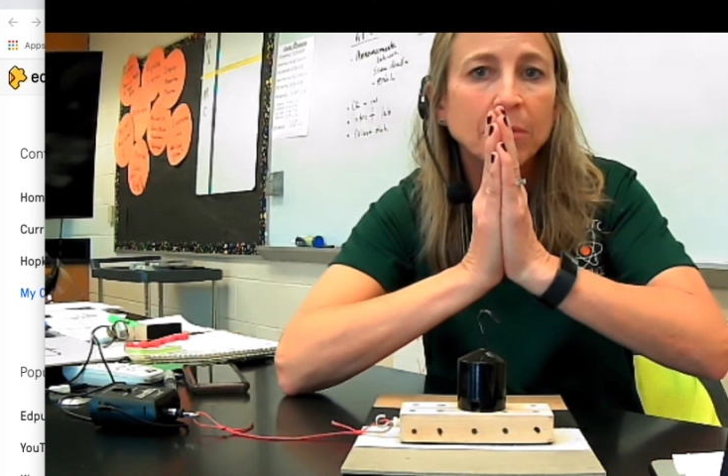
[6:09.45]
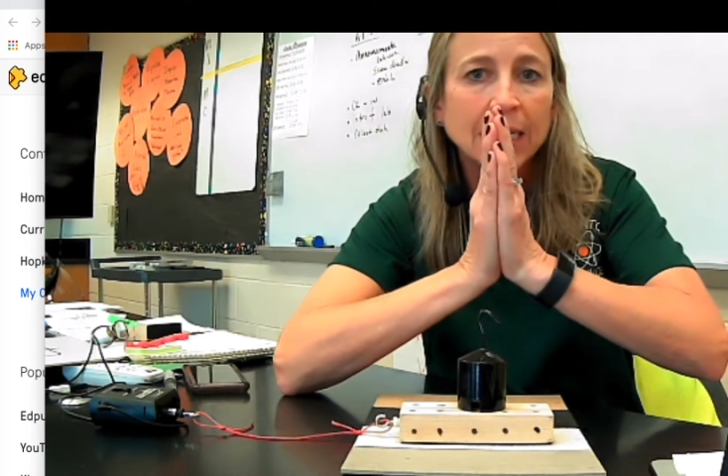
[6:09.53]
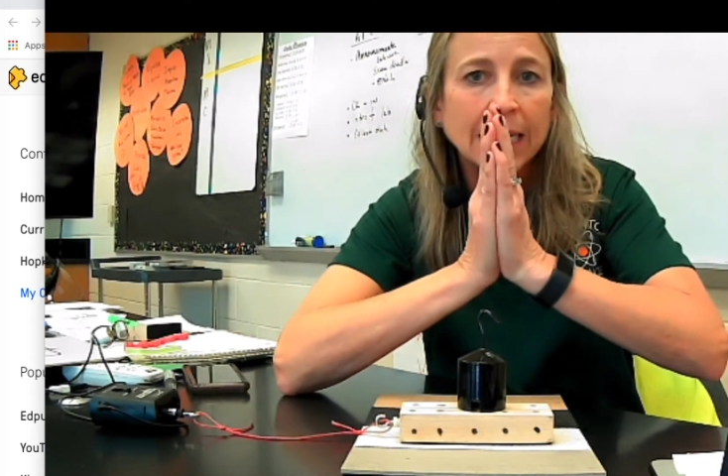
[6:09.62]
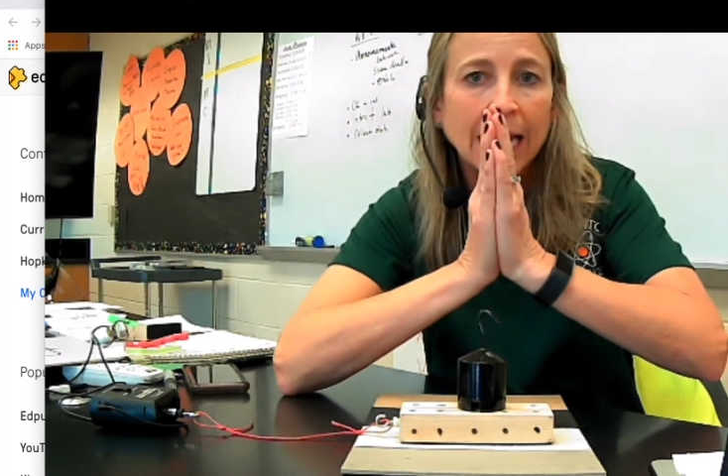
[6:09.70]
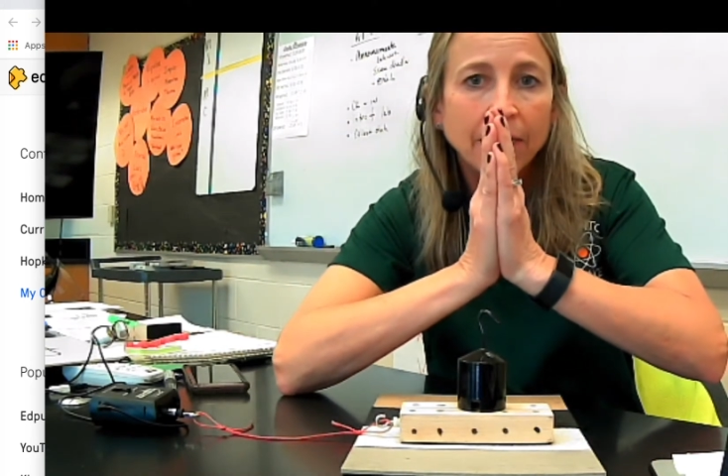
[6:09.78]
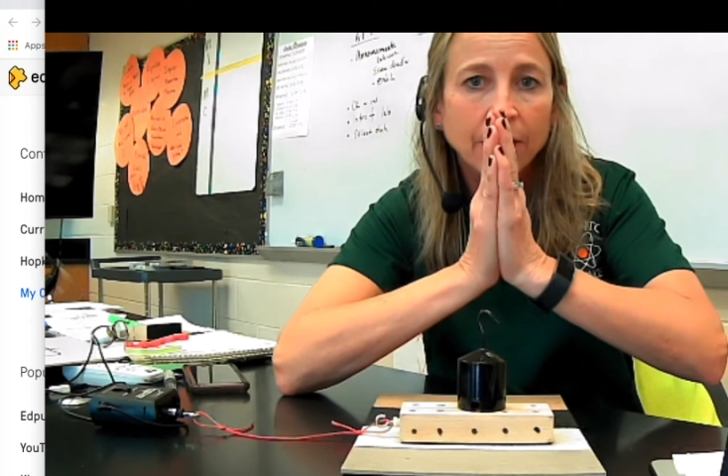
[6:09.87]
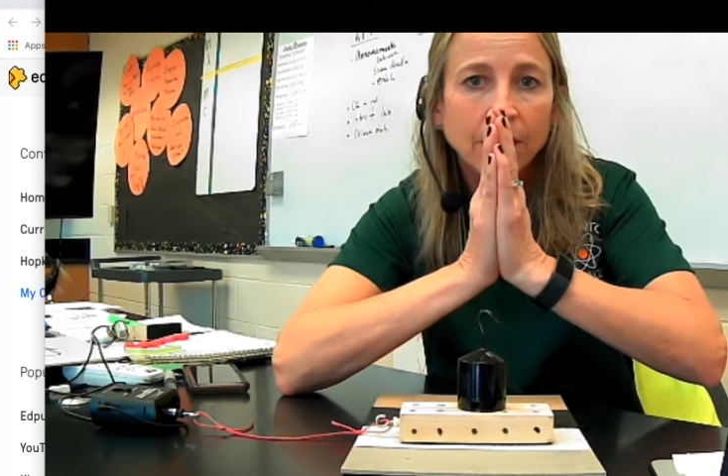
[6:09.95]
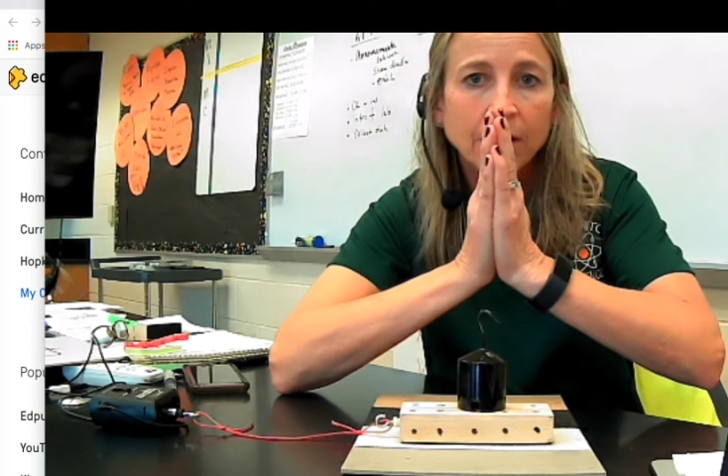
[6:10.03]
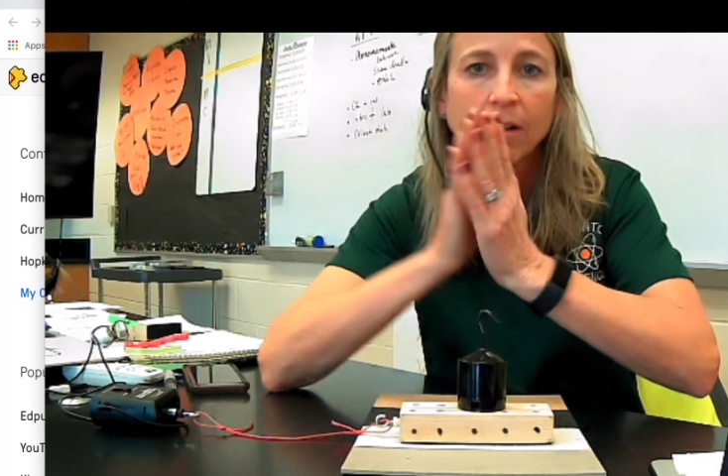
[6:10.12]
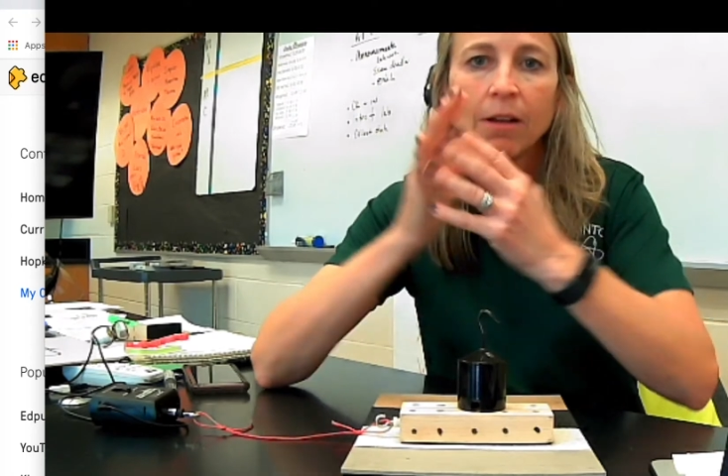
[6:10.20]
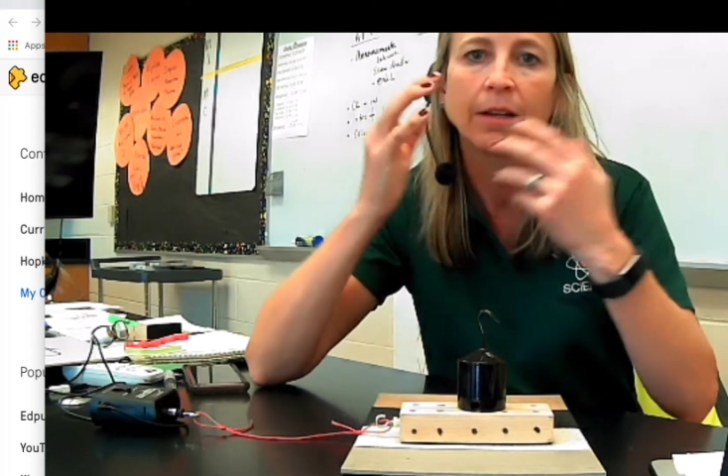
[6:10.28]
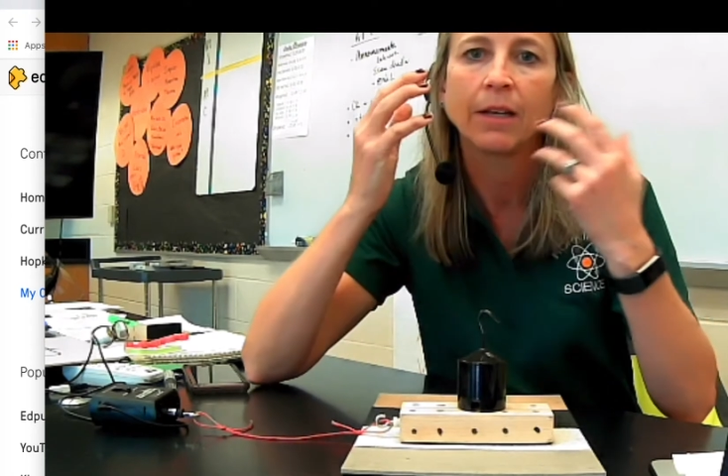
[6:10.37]

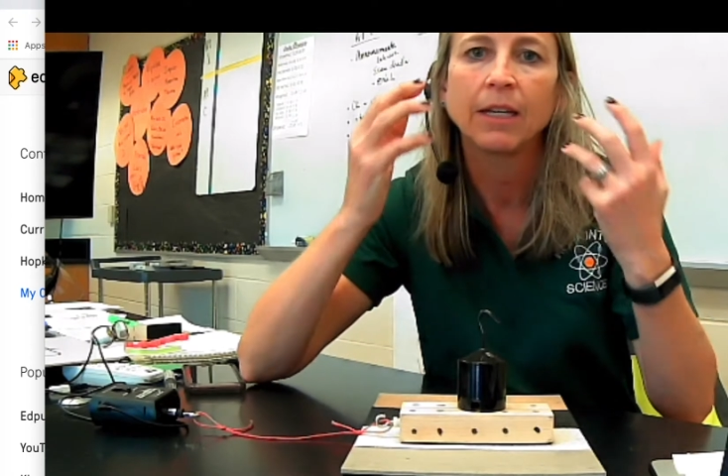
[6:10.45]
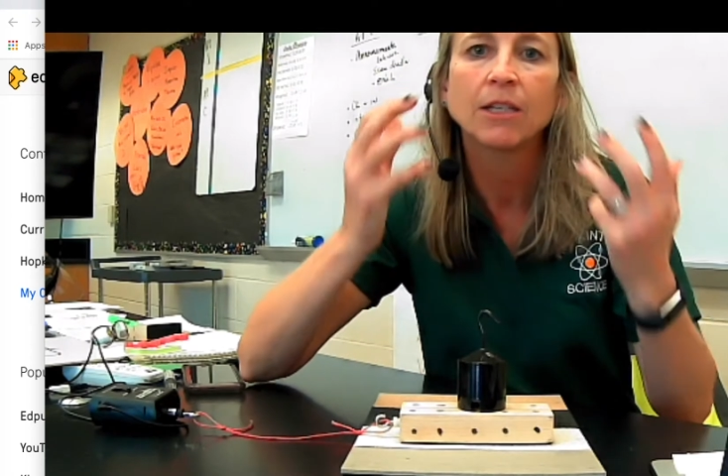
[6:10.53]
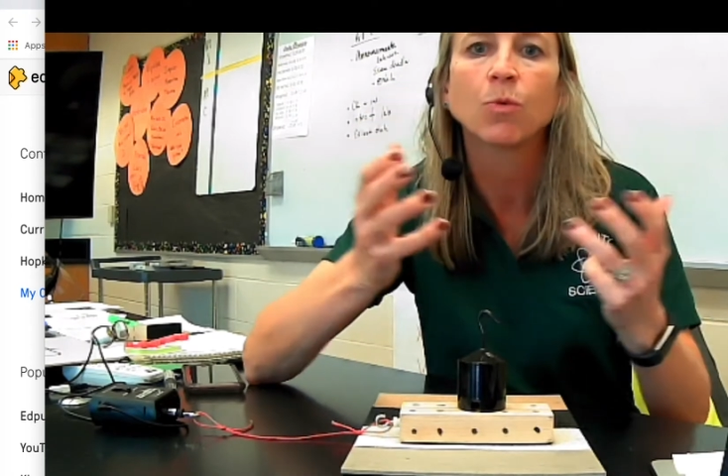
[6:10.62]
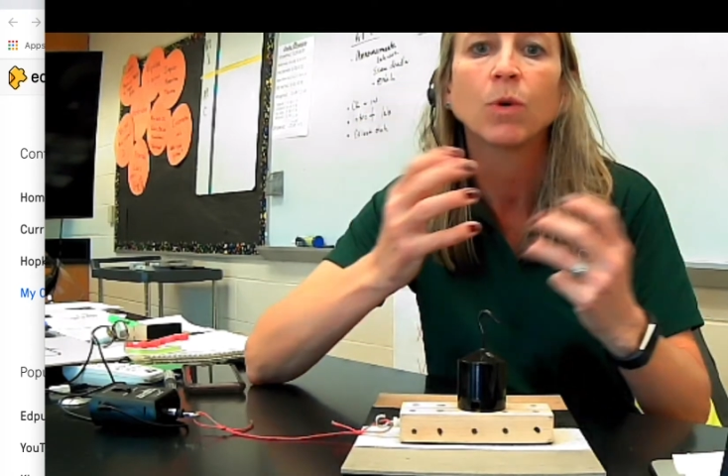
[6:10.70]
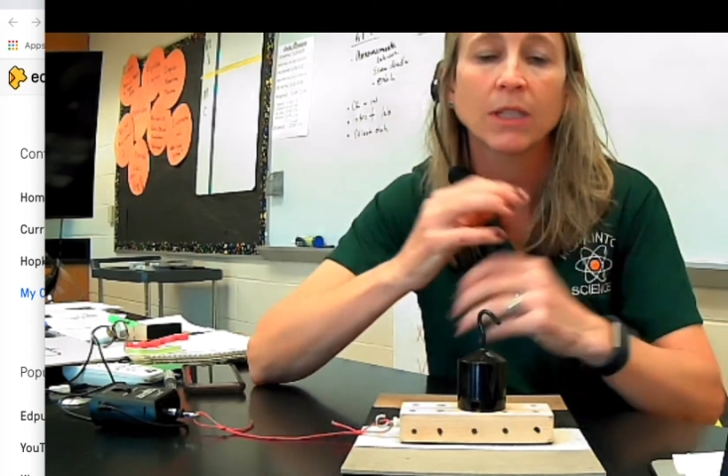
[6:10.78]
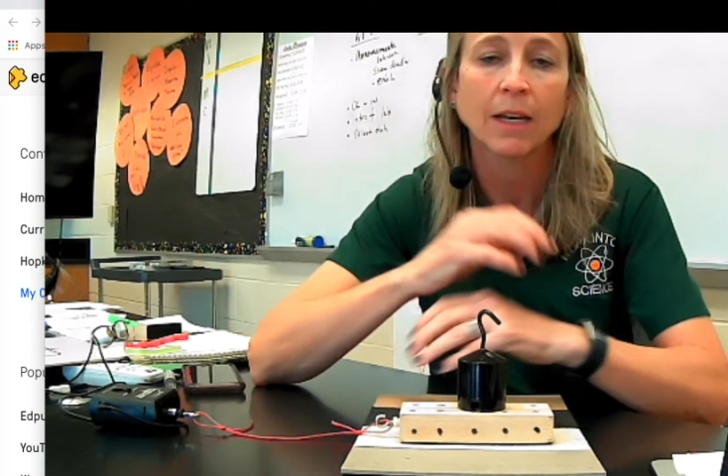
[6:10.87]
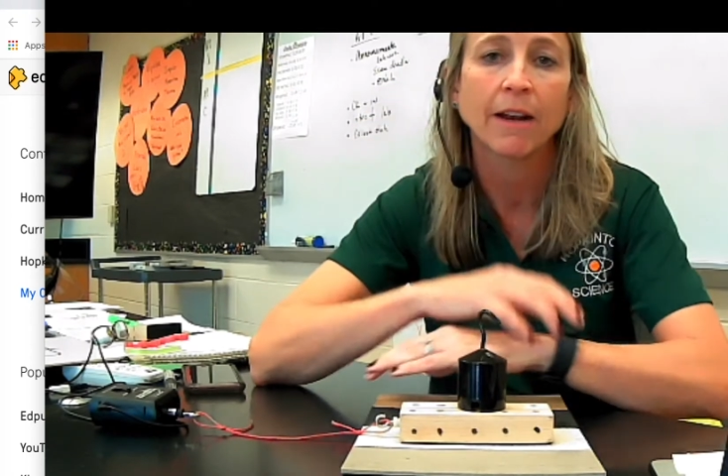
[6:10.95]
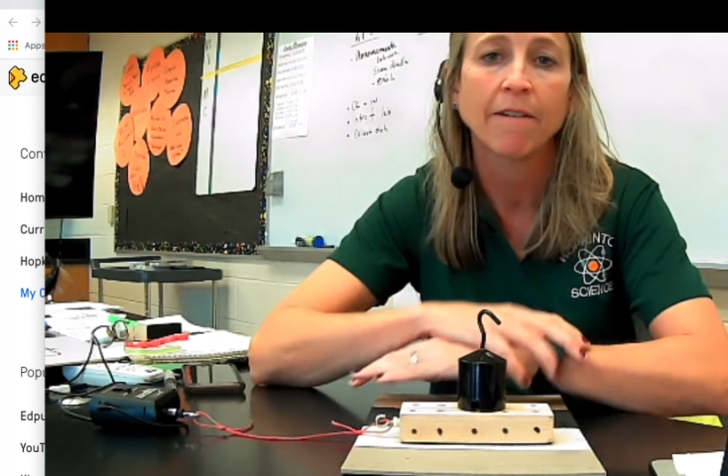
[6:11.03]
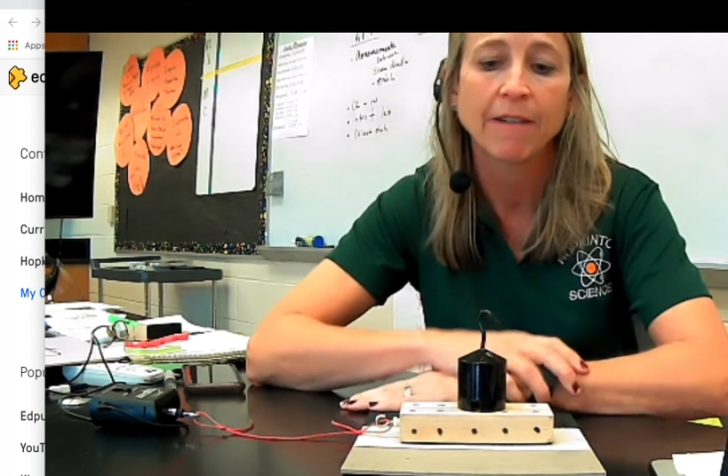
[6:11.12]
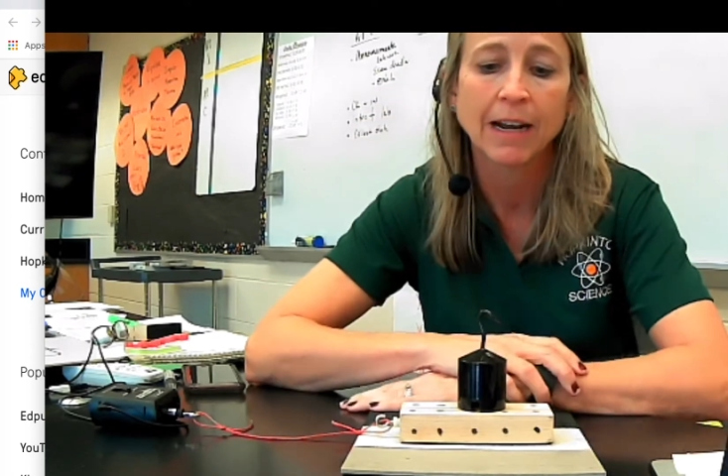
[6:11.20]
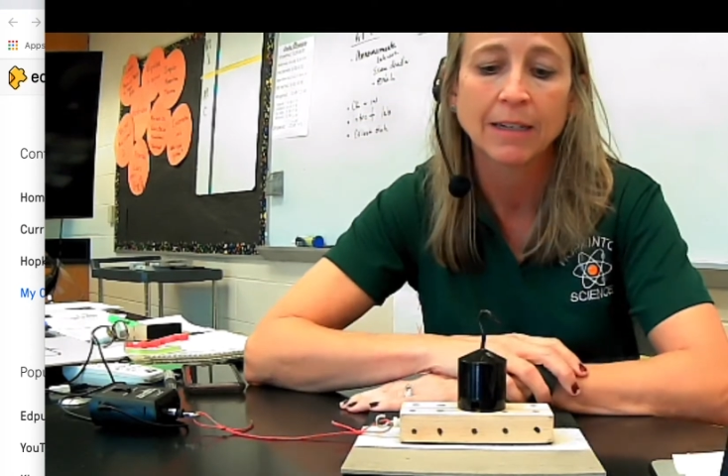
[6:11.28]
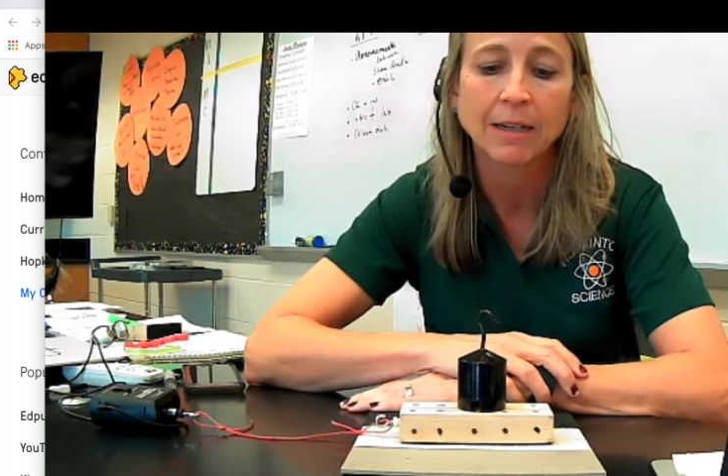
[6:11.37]
together is what's going to
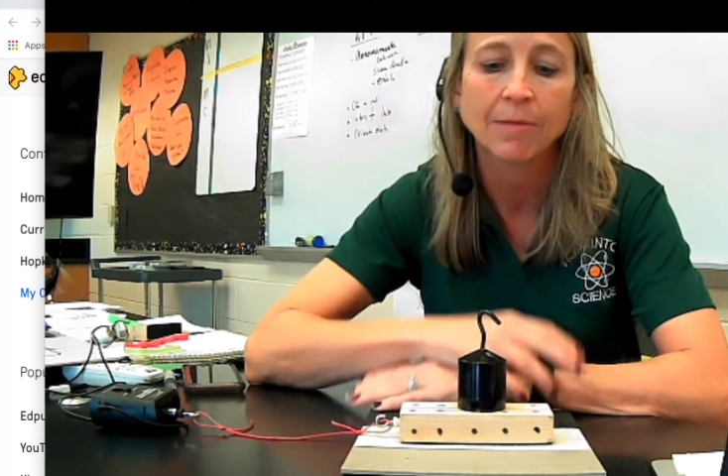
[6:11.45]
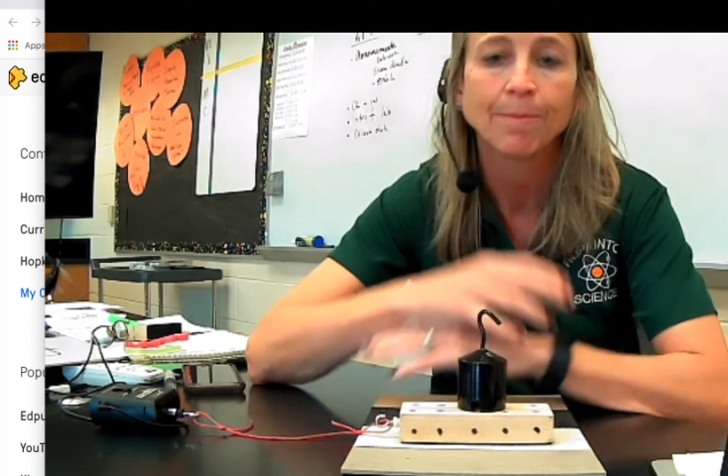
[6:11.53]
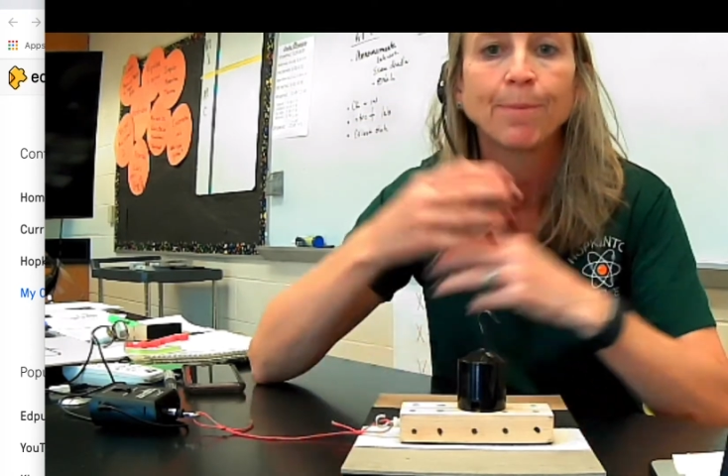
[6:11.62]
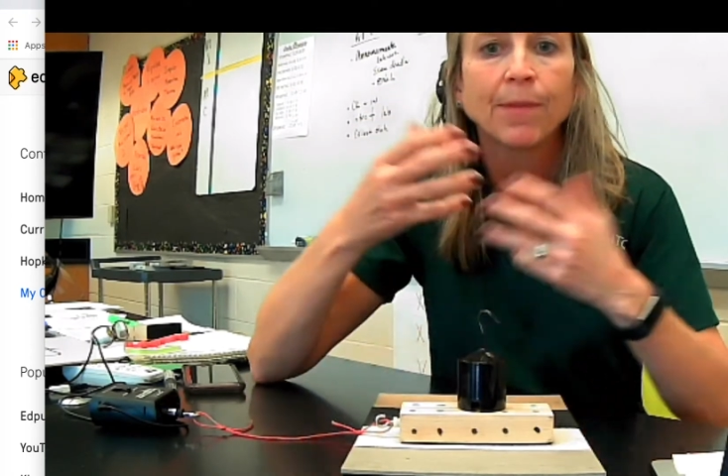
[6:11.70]
affect it.